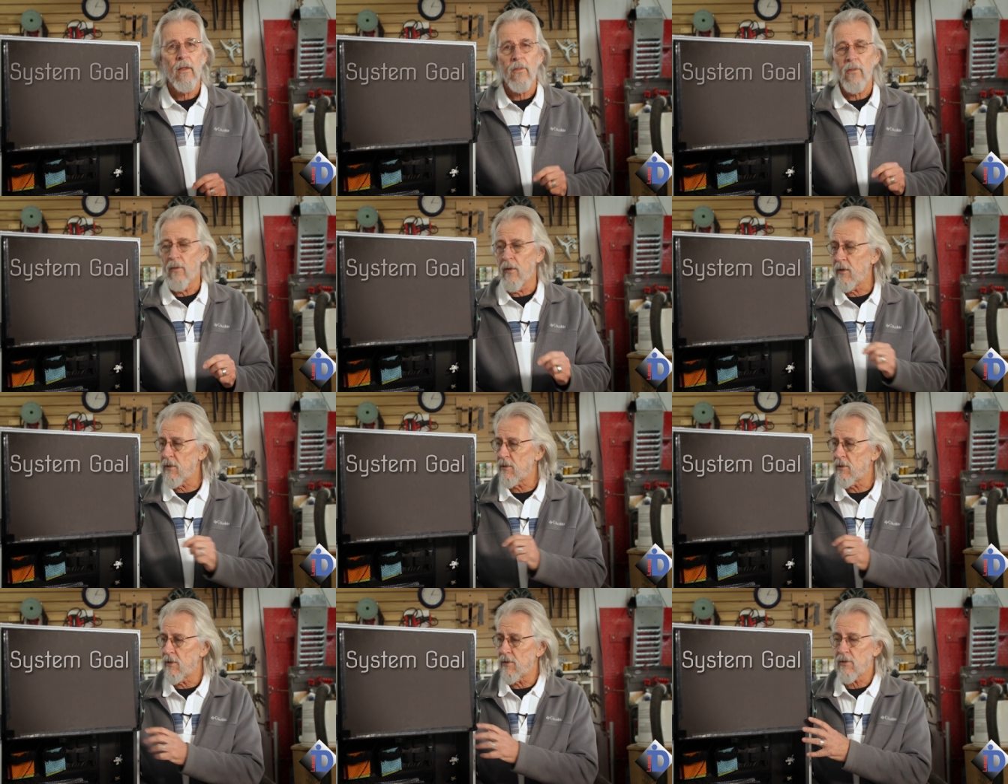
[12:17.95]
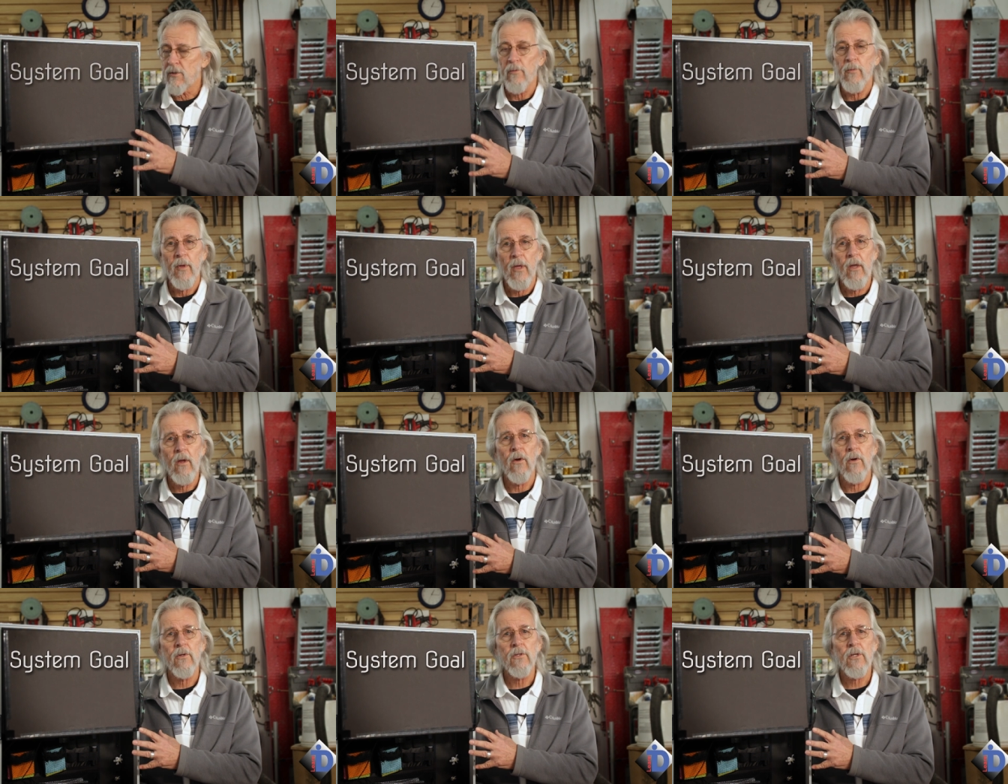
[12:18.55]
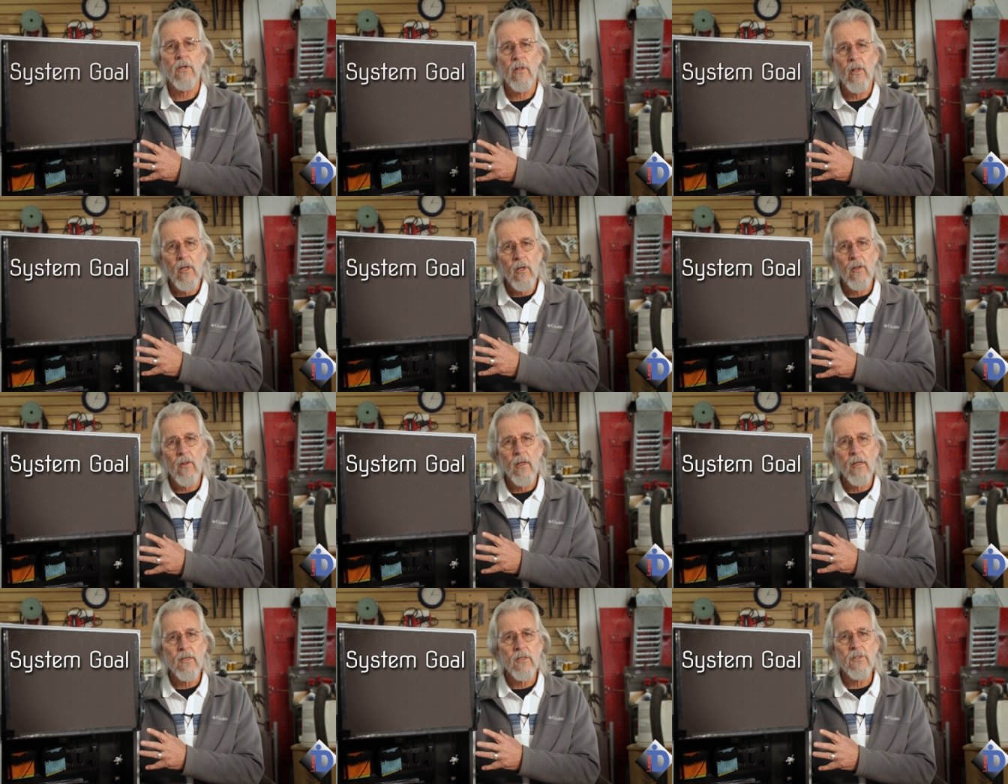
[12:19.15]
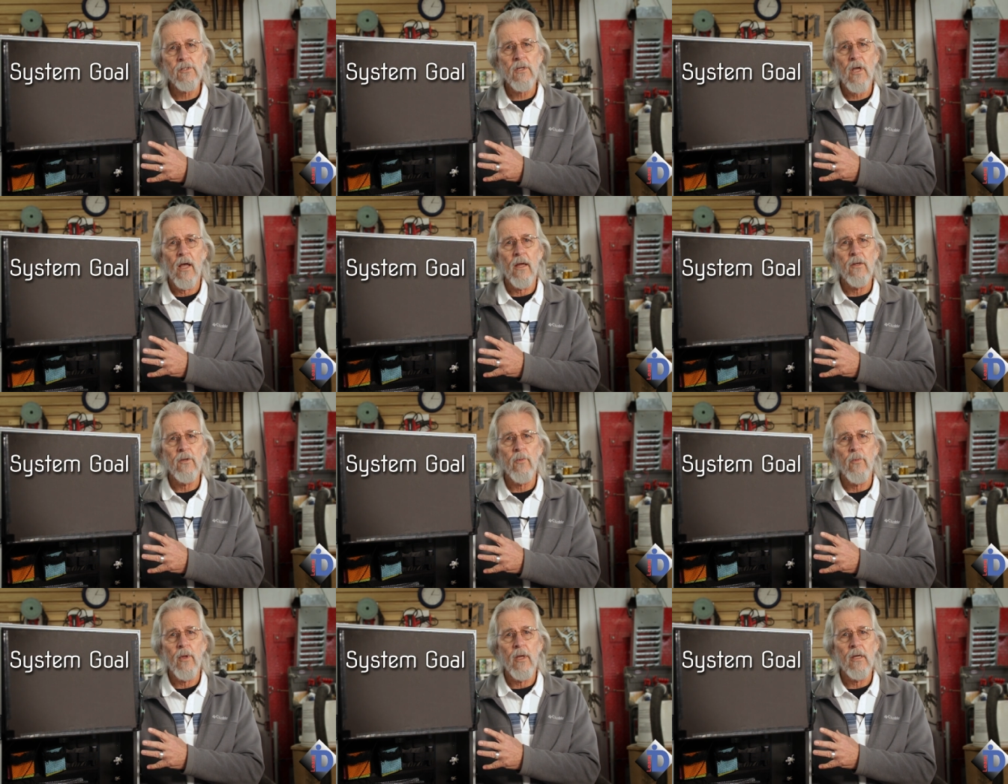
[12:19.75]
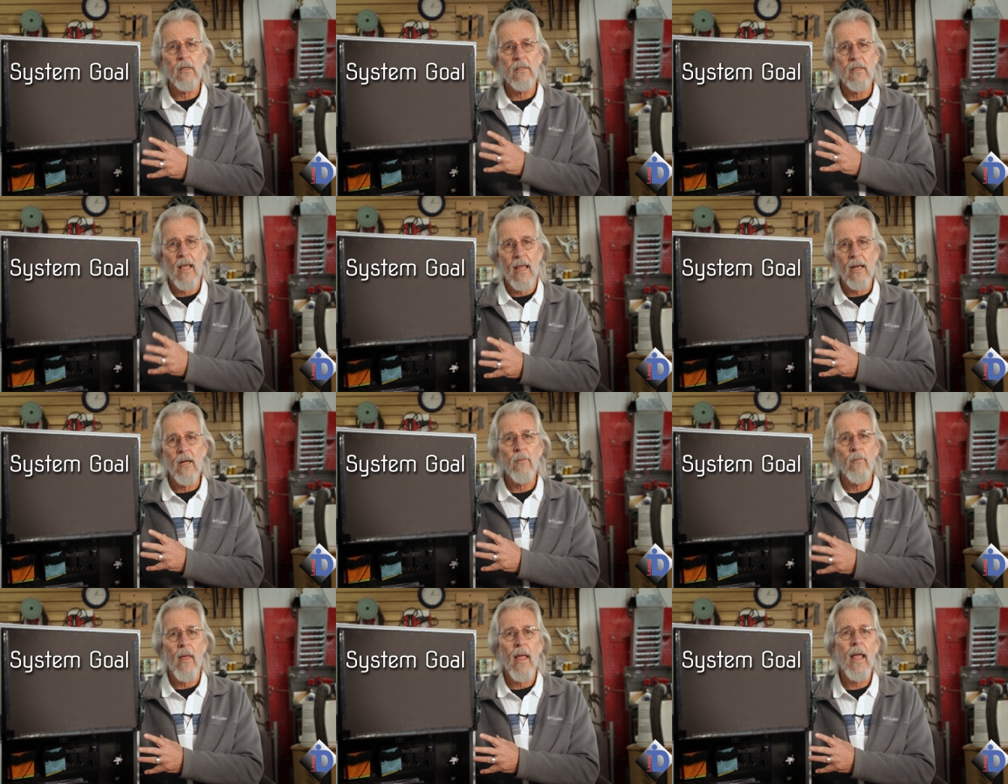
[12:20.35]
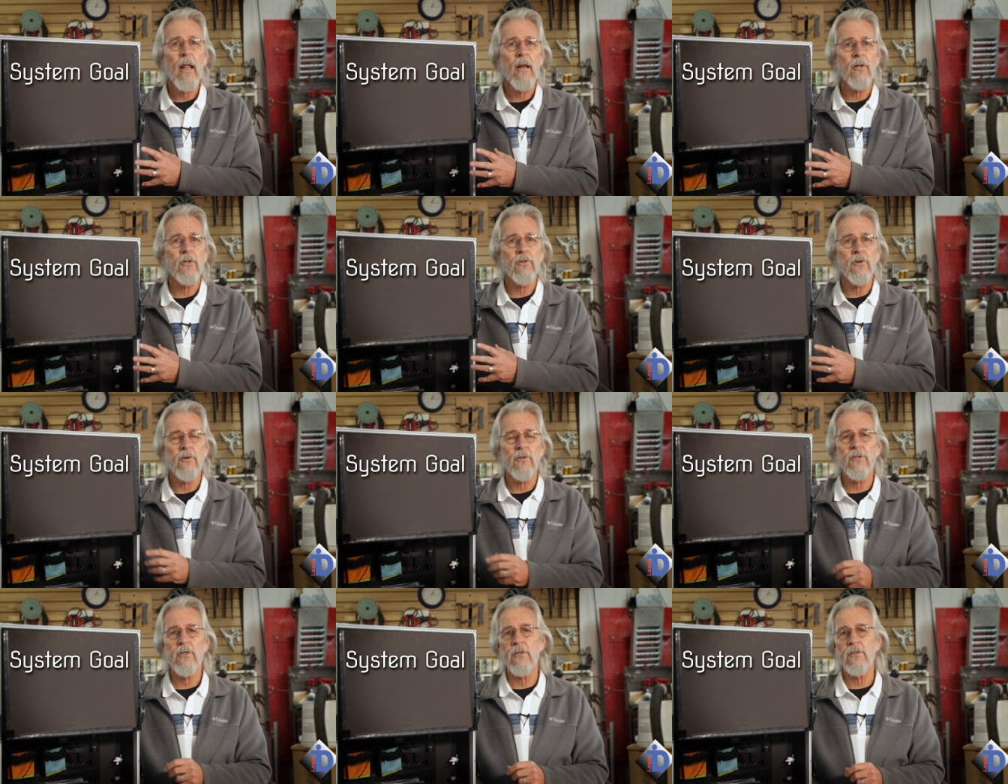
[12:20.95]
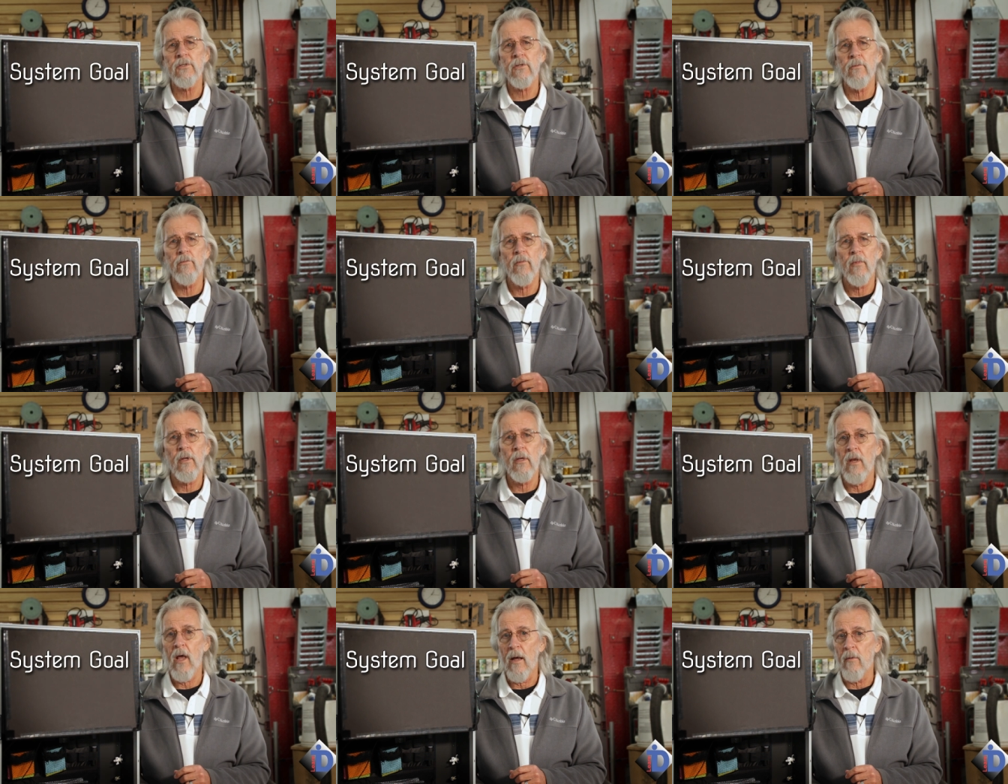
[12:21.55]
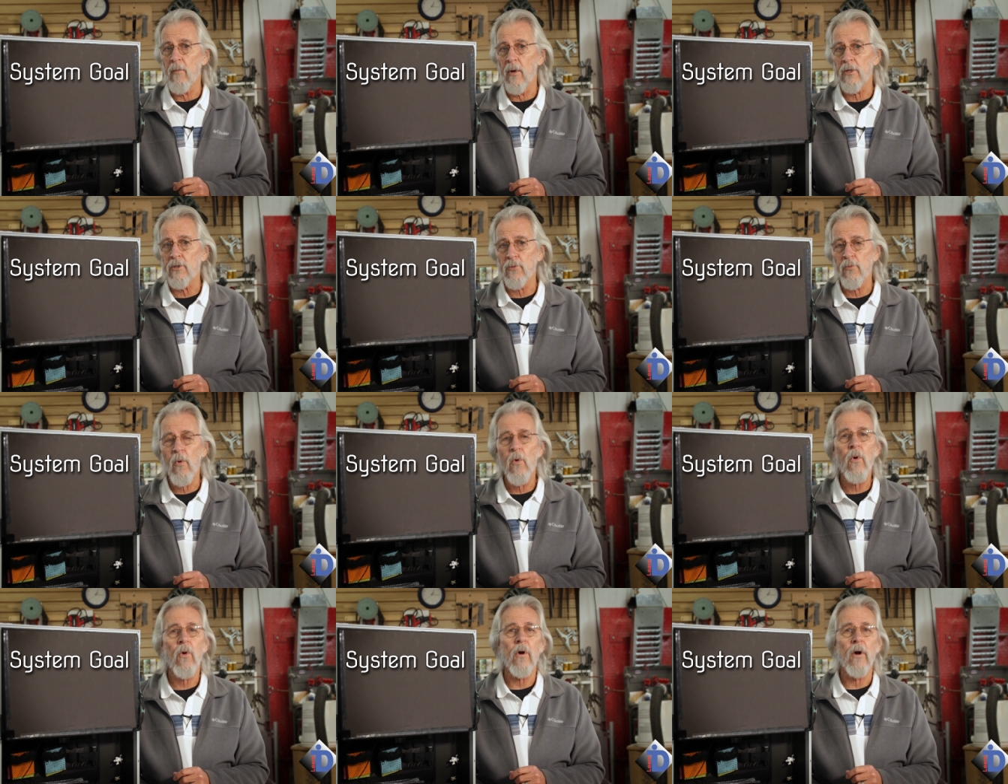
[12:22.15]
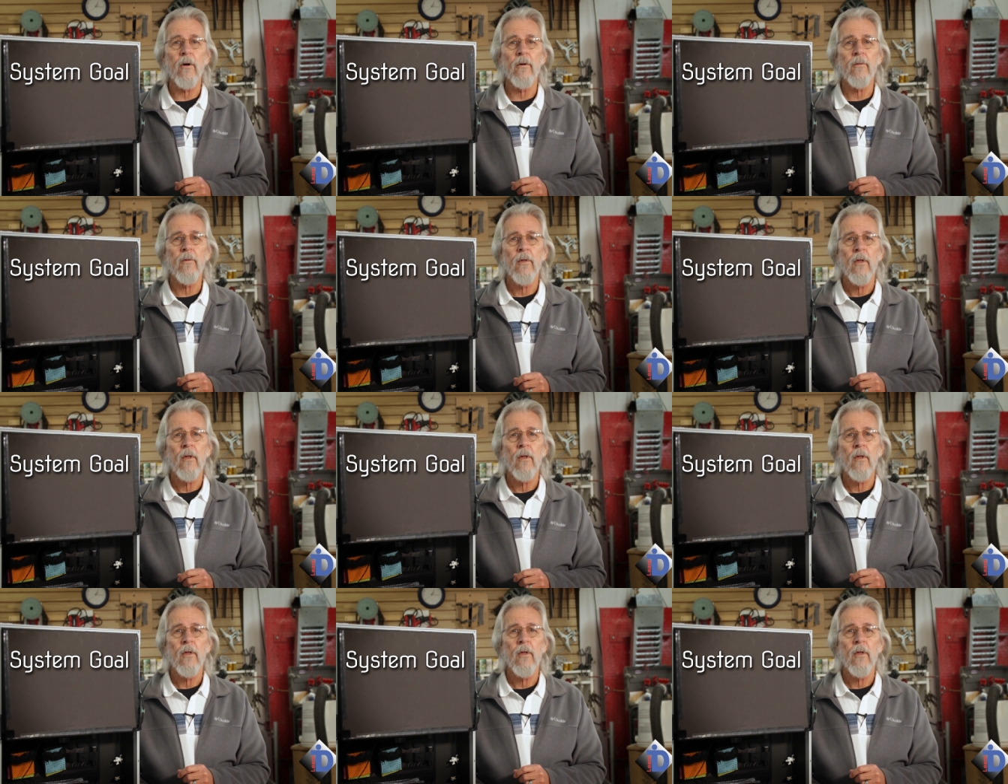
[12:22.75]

This system here is clearly designed to be a data manager system and not much more.